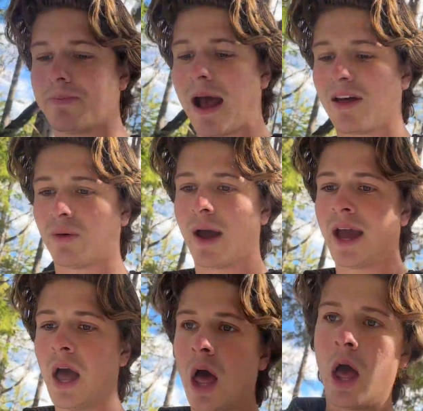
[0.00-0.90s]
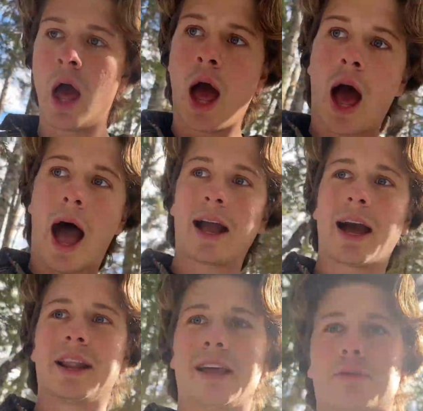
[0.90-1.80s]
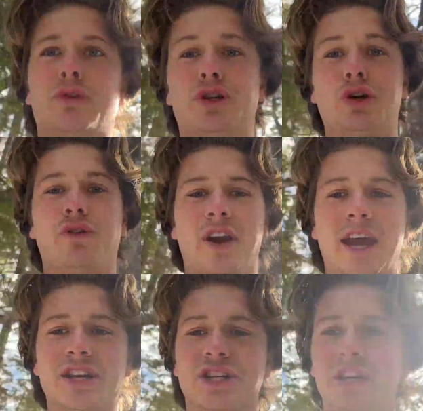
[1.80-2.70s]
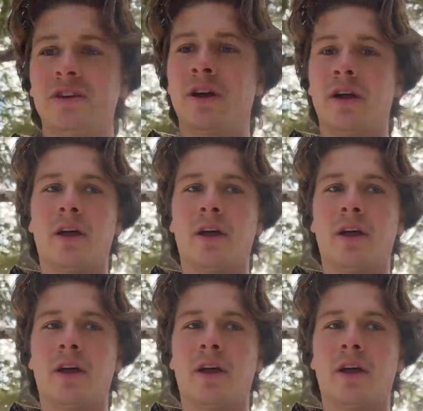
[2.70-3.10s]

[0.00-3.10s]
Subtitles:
pathway. I kind of like rejuvenation